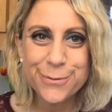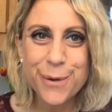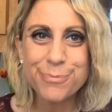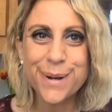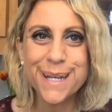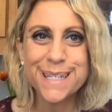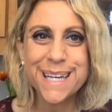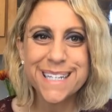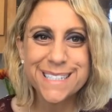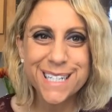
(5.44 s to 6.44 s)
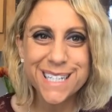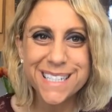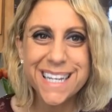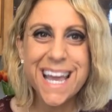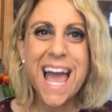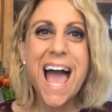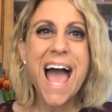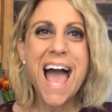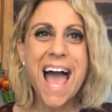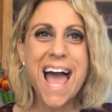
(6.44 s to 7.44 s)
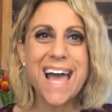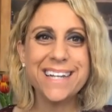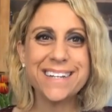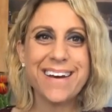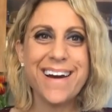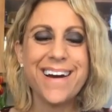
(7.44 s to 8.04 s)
from my kitchen and